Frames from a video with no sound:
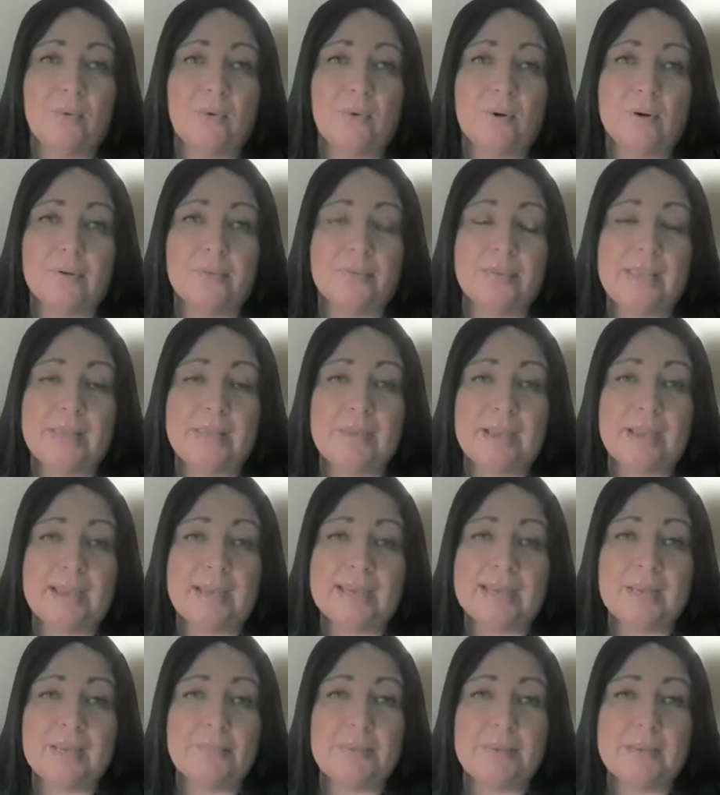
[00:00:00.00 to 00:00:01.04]
or they might
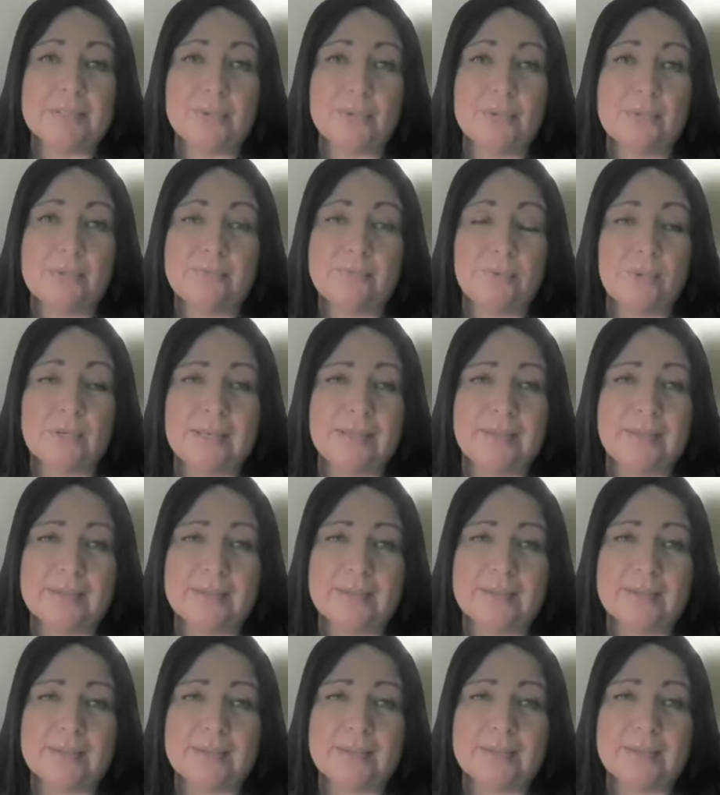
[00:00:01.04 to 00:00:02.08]
not be able to afford
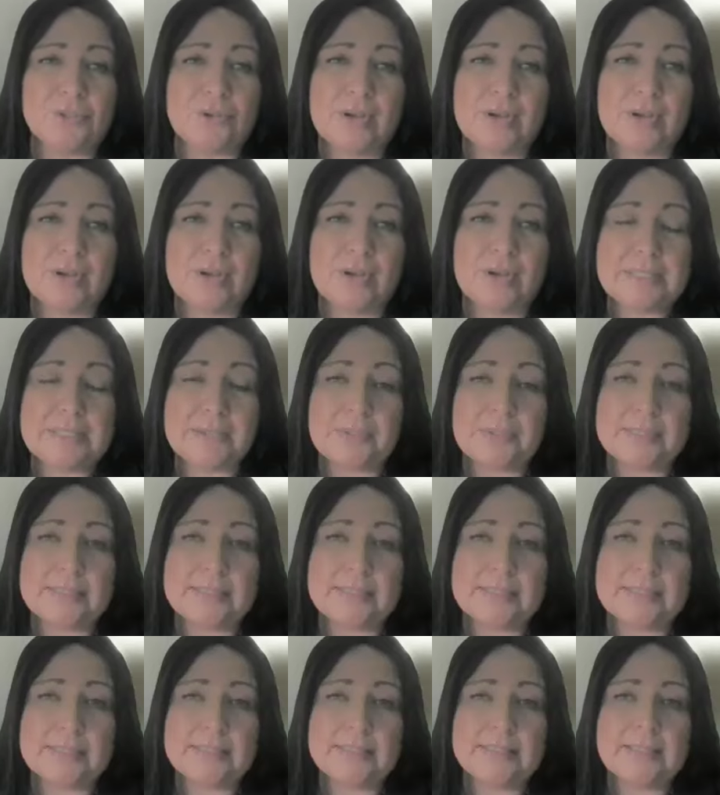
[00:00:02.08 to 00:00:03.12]
electronic
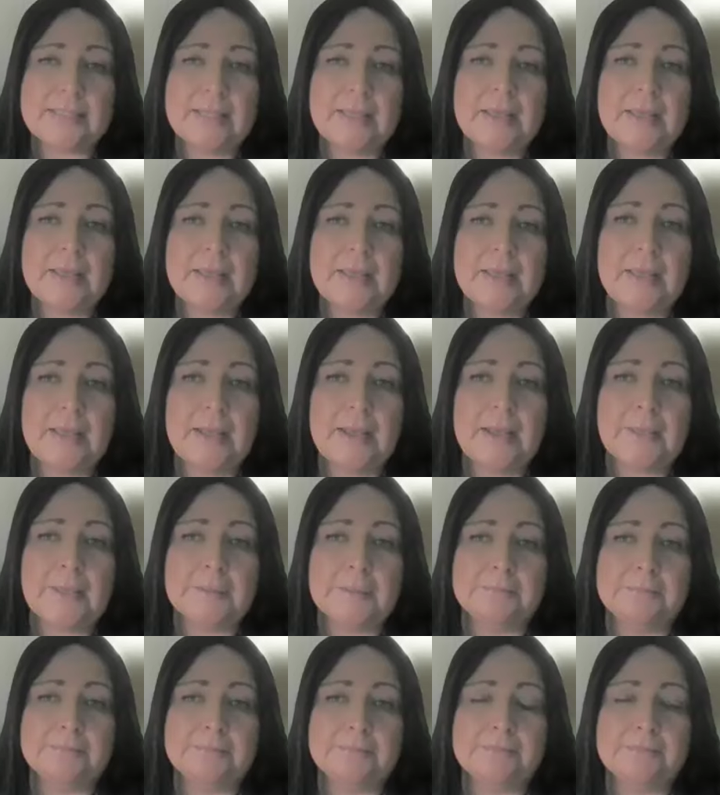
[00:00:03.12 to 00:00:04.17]
resources.
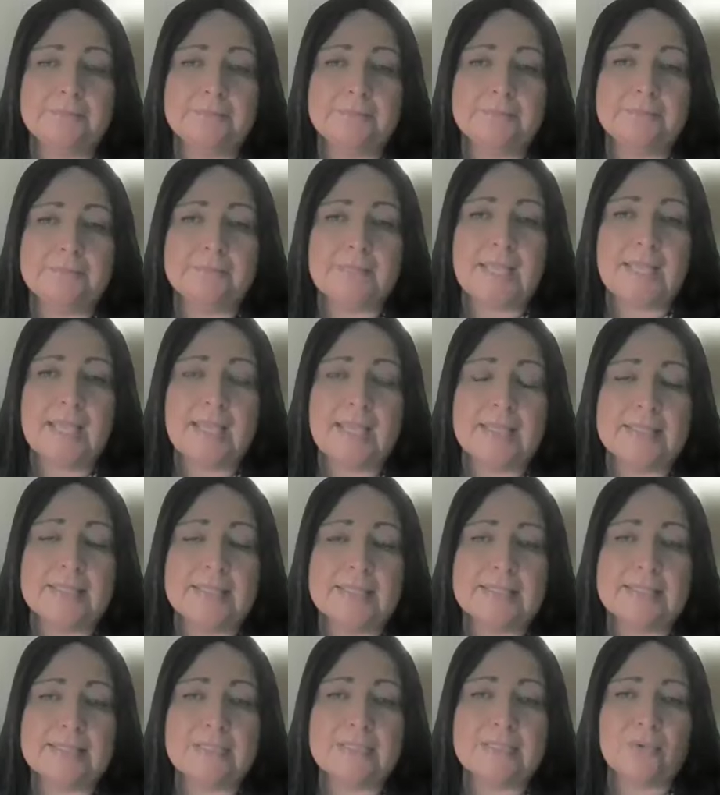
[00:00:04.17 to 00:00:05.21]
Um,
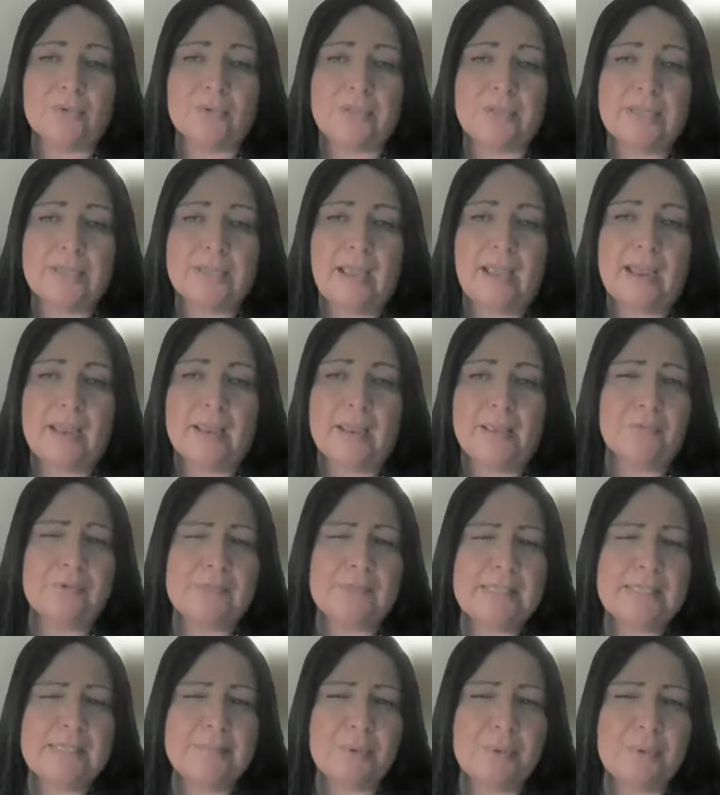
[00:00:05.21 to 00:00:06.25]
and so I
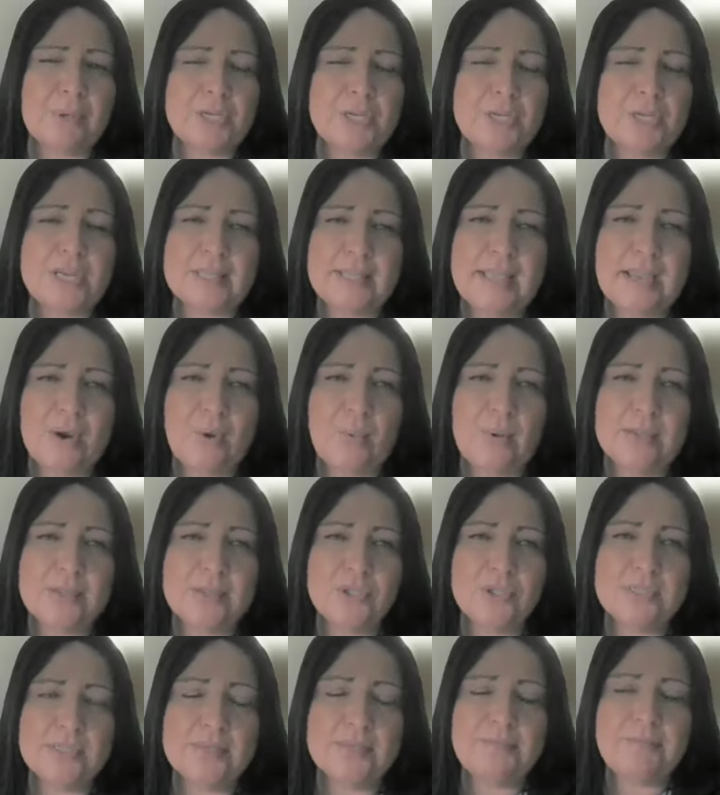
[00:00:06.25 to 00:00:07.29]
really appreciate that
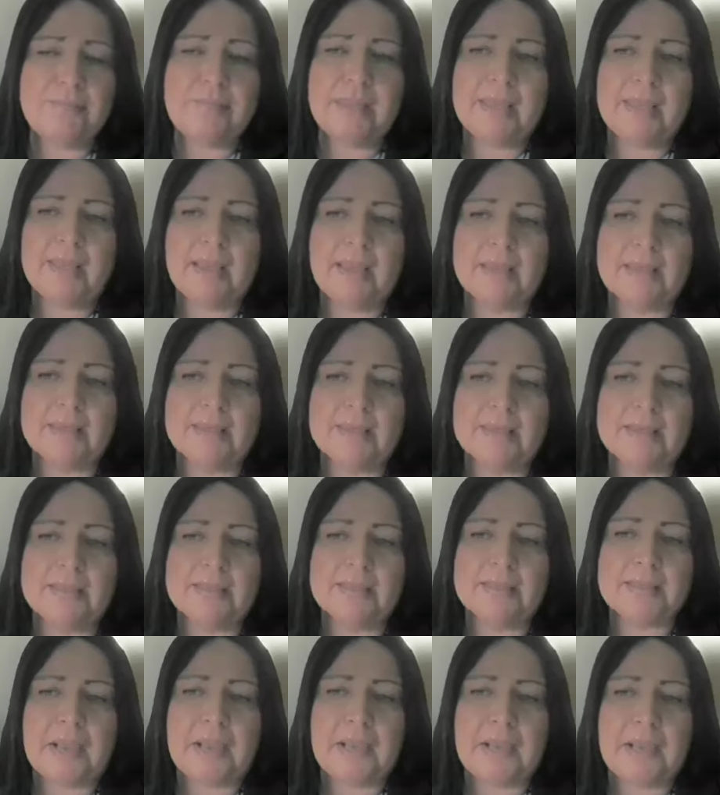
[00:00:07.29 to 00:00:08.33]
question
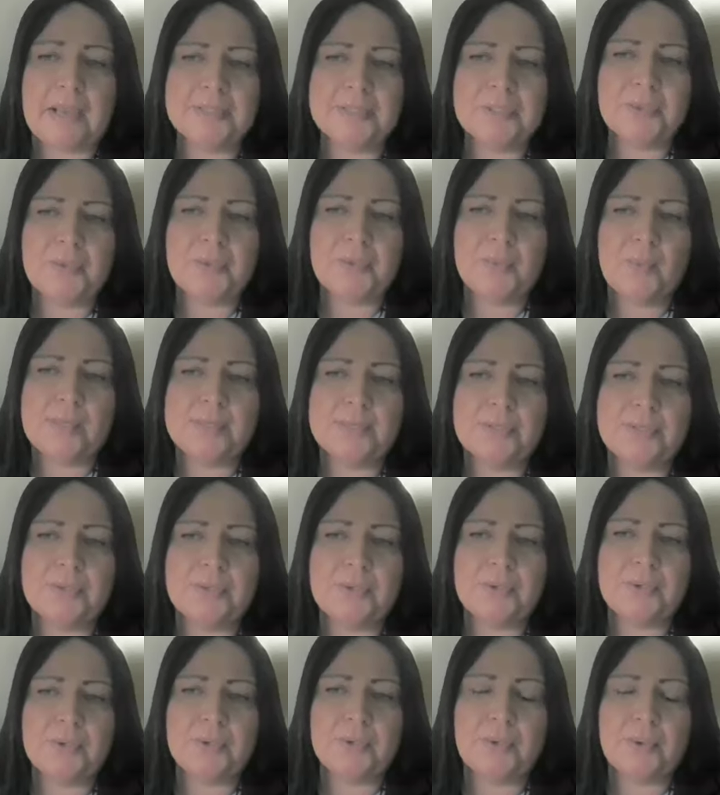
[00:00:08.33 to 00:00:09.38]
because I also want
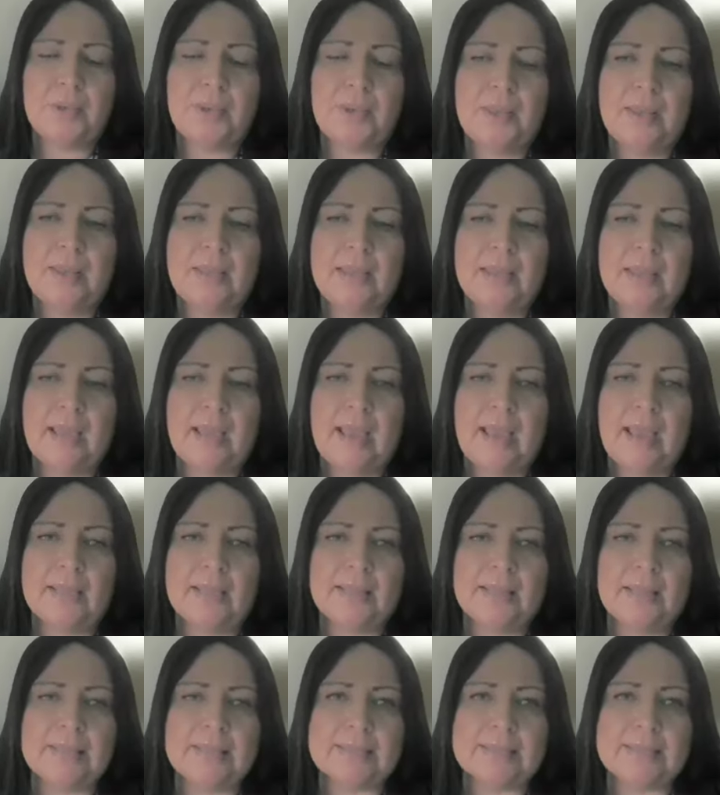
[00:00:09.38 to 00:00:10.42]
to
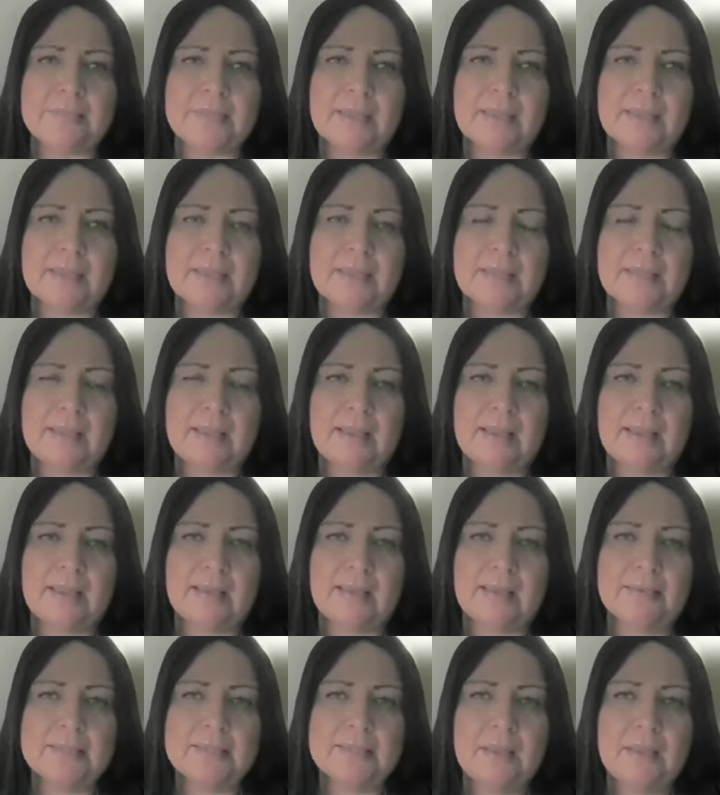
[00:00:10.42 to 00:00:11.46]
highlight something
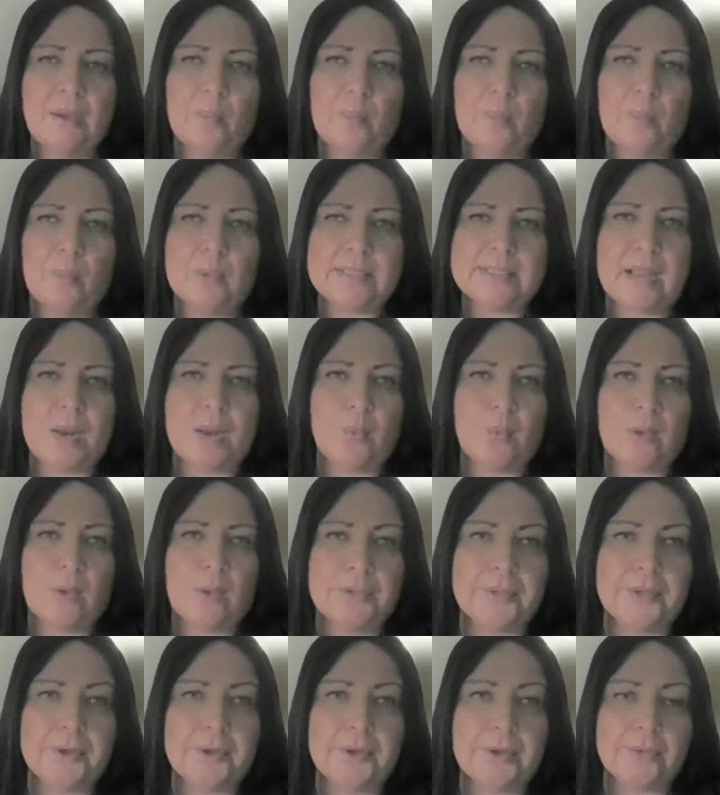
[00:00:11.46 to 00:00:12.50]
that was not well
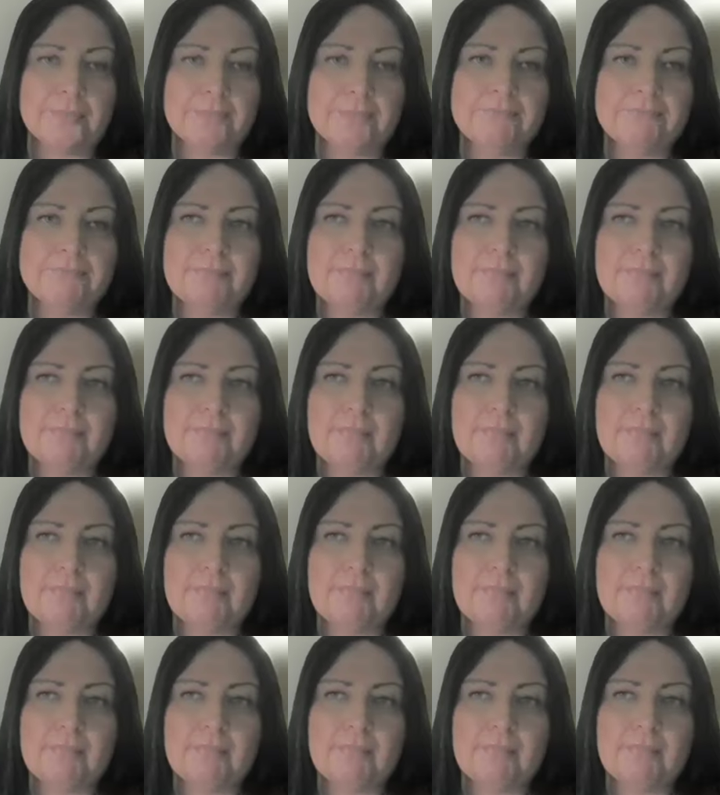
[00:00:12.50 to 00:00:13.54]
known.
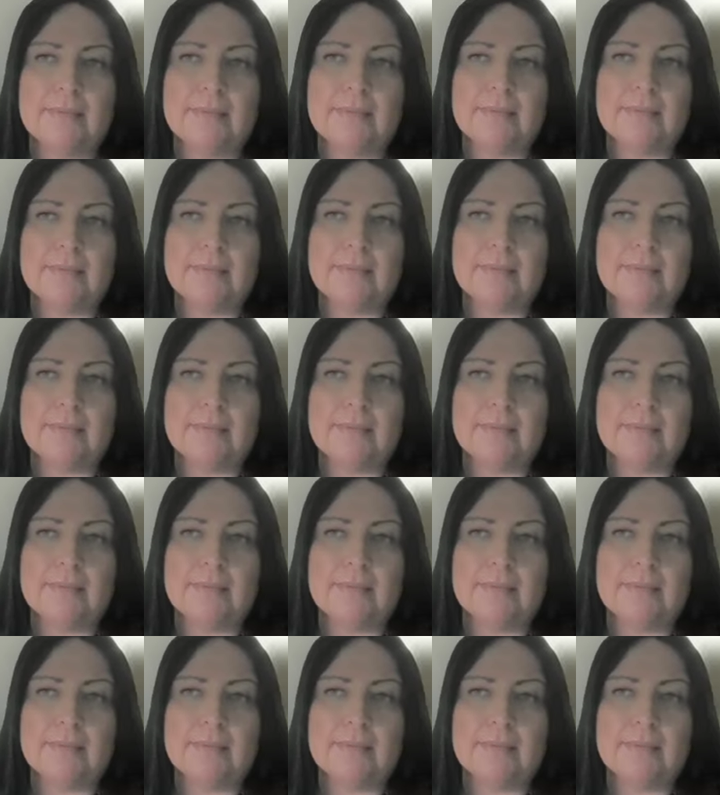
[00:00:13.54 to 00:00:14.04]
And